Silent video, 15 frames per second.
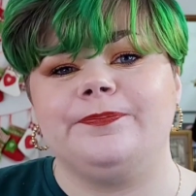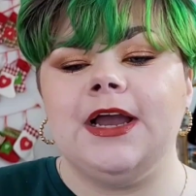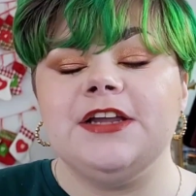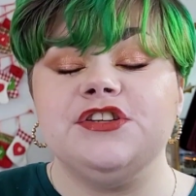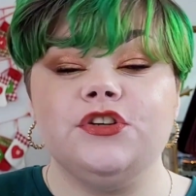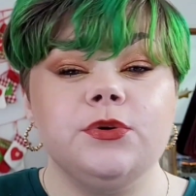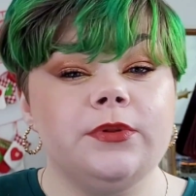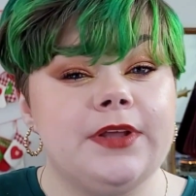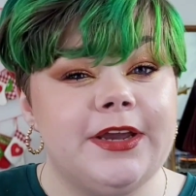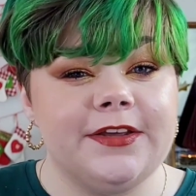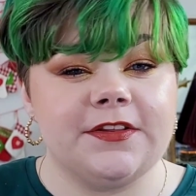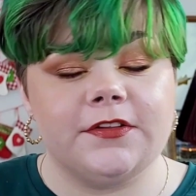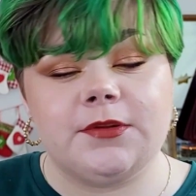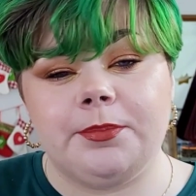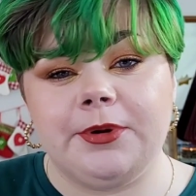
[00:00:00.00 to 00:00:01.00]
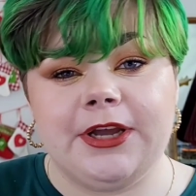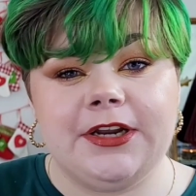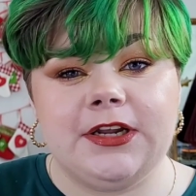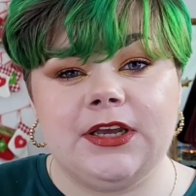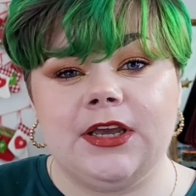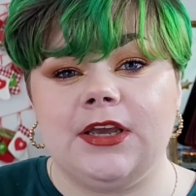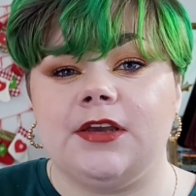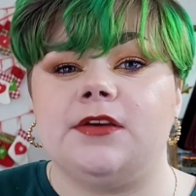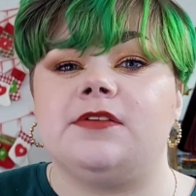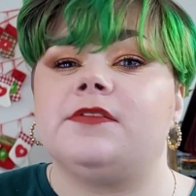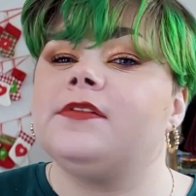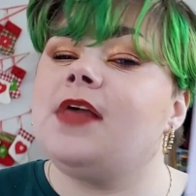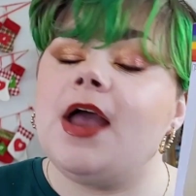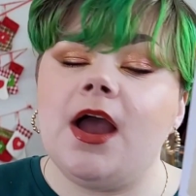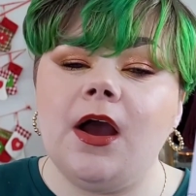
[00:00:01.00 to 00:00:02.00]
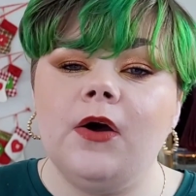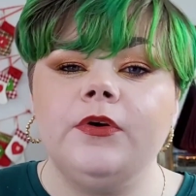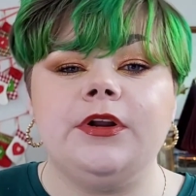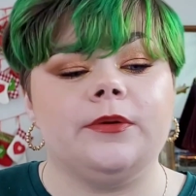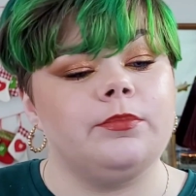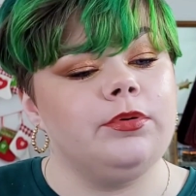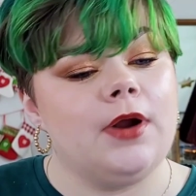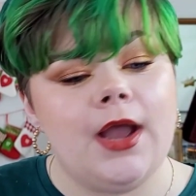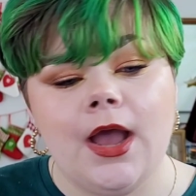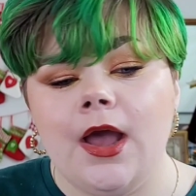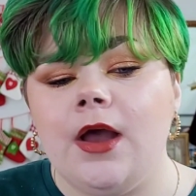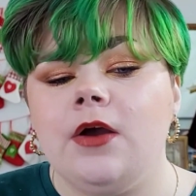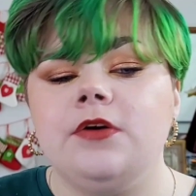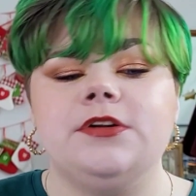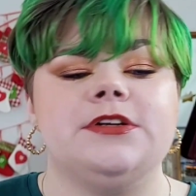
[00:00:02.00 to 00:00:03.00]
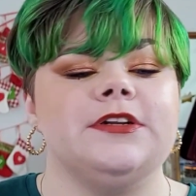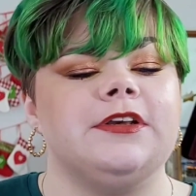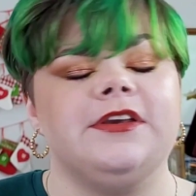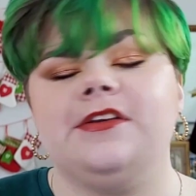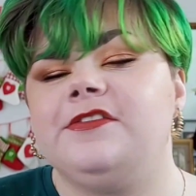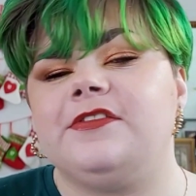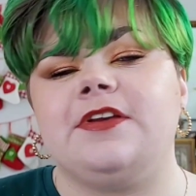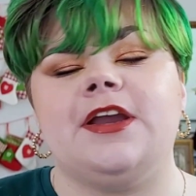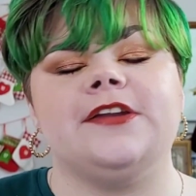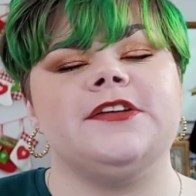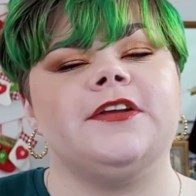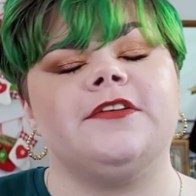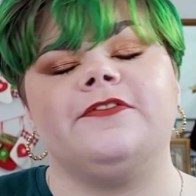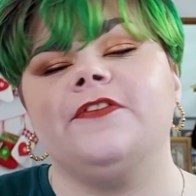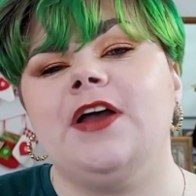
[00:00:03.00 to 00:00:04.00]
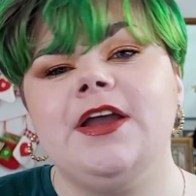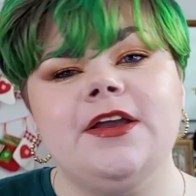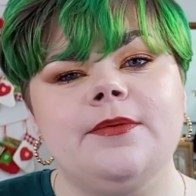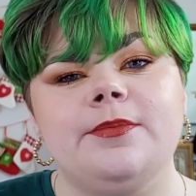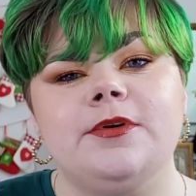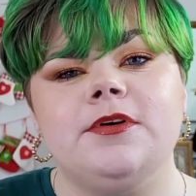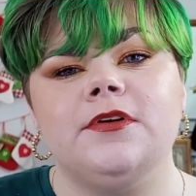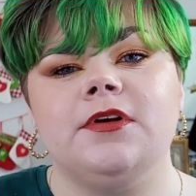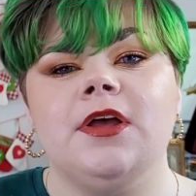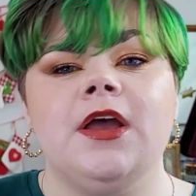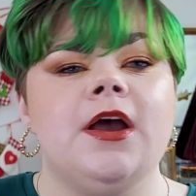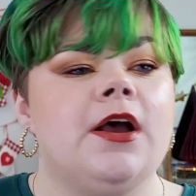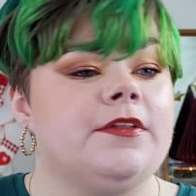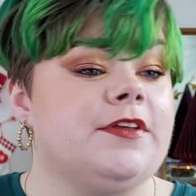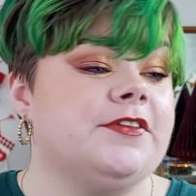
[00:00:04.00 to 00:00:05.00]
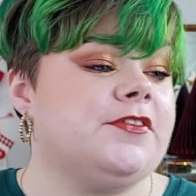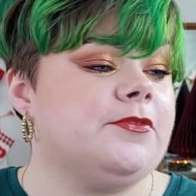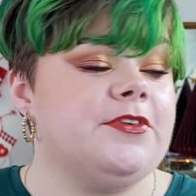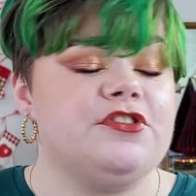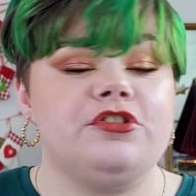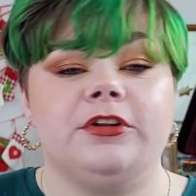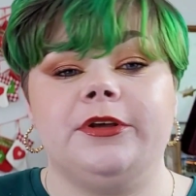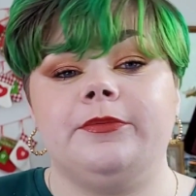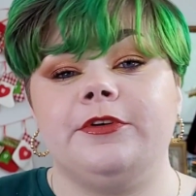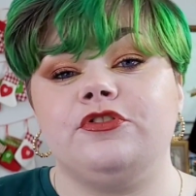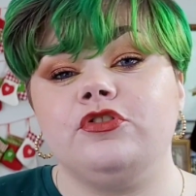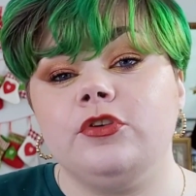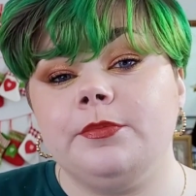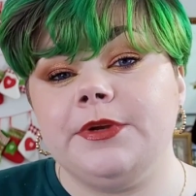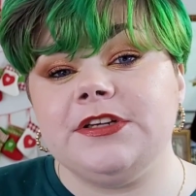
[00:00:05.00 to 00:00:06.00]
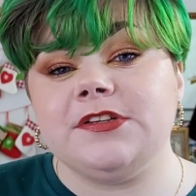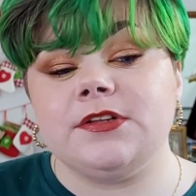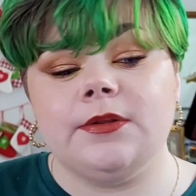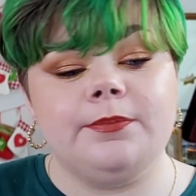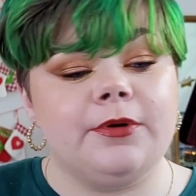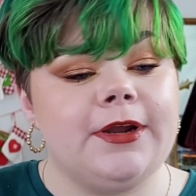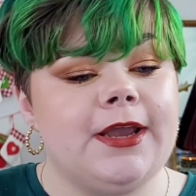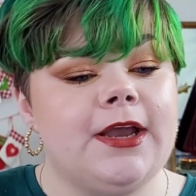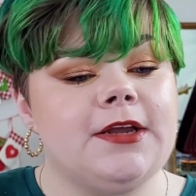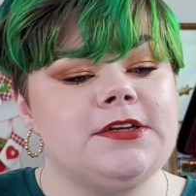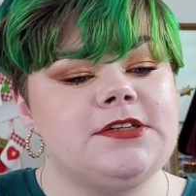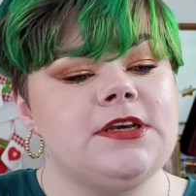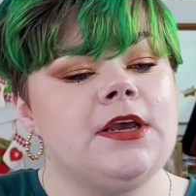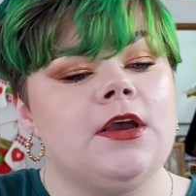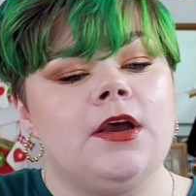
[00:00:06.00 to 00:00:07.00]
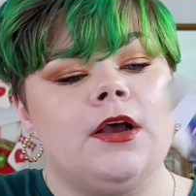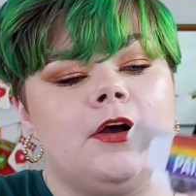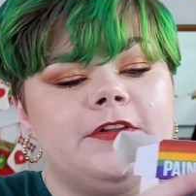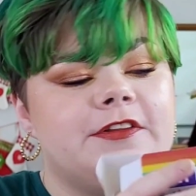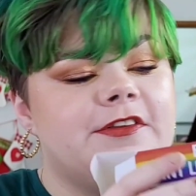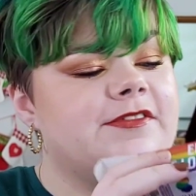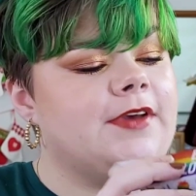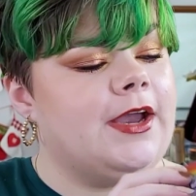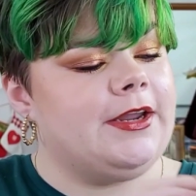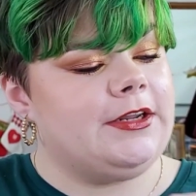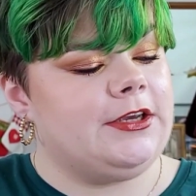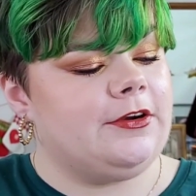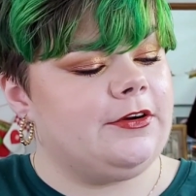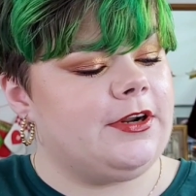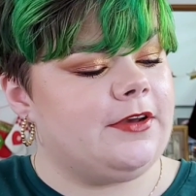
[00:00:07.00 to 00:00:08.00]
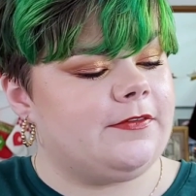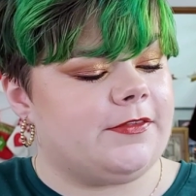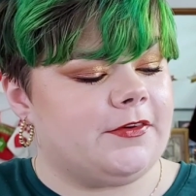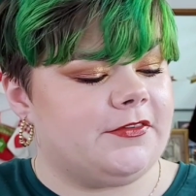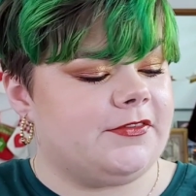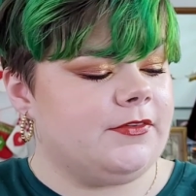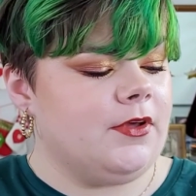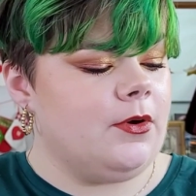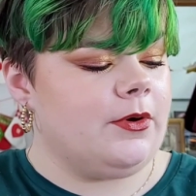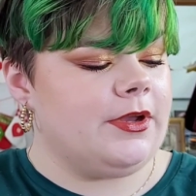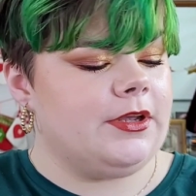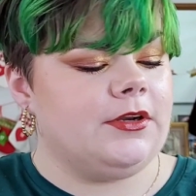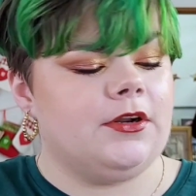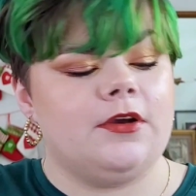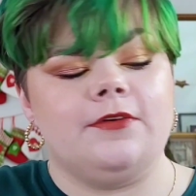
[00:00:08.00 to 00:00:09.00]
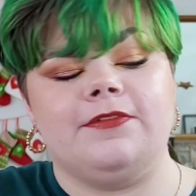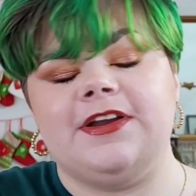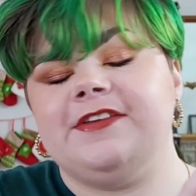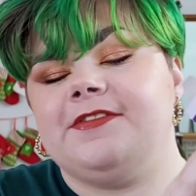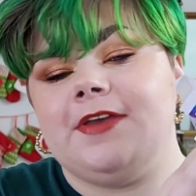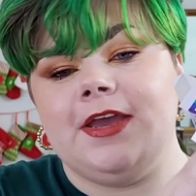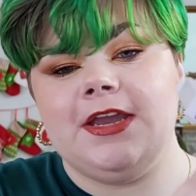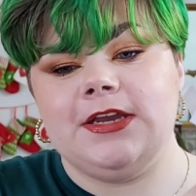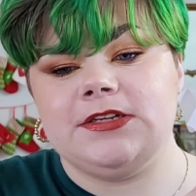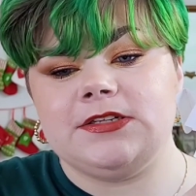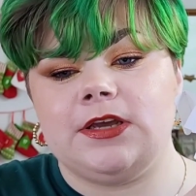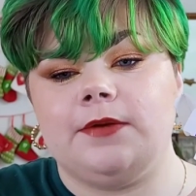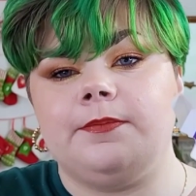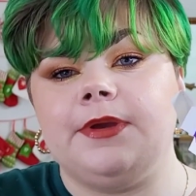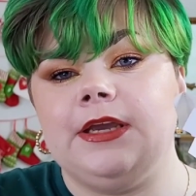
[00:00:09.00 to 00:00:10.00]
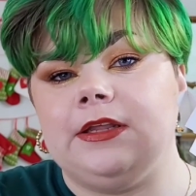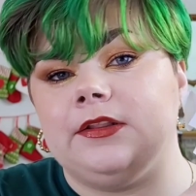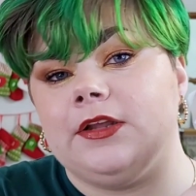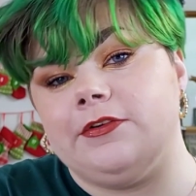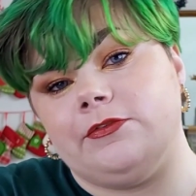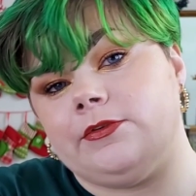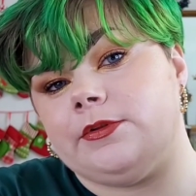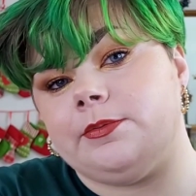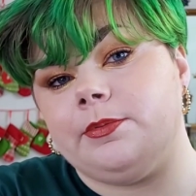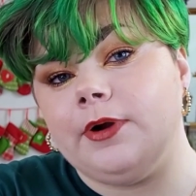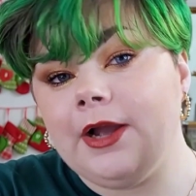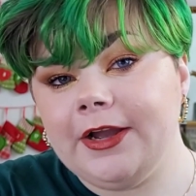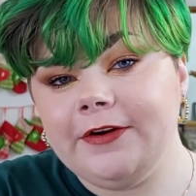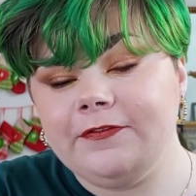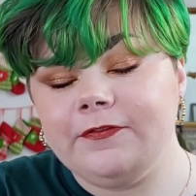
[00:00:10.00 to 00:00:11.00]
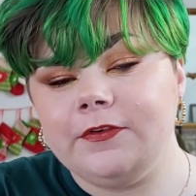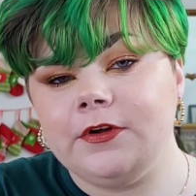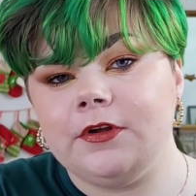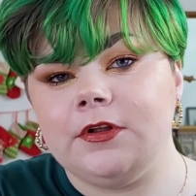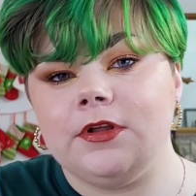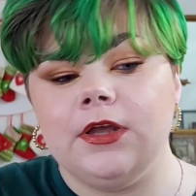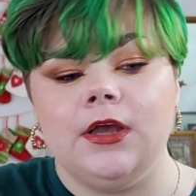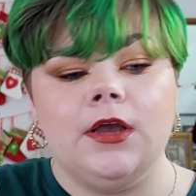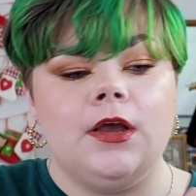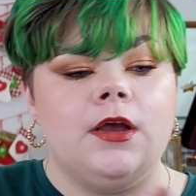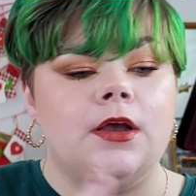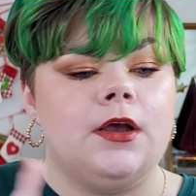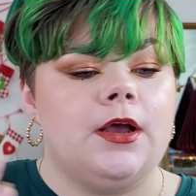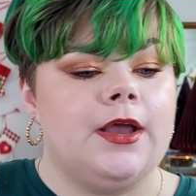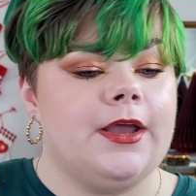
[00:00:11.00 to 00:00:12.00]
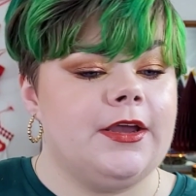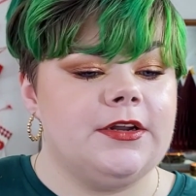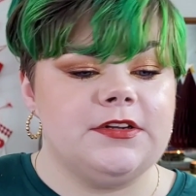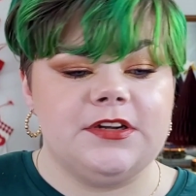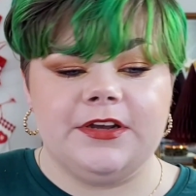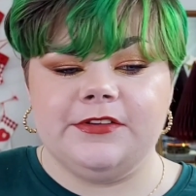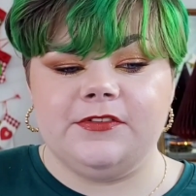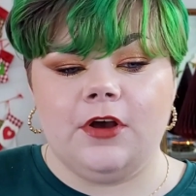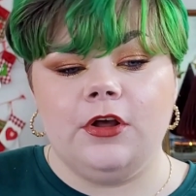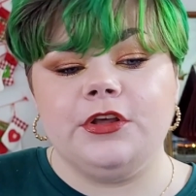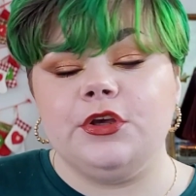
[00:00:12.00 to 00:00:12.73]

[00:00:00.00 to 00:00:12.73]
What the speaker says: I do like that the branding is loud and proud and easily identifiable. That's originally what drew me to the brand. On the side here, it has their slogan, erase hate and paint love with Prideful. And it's all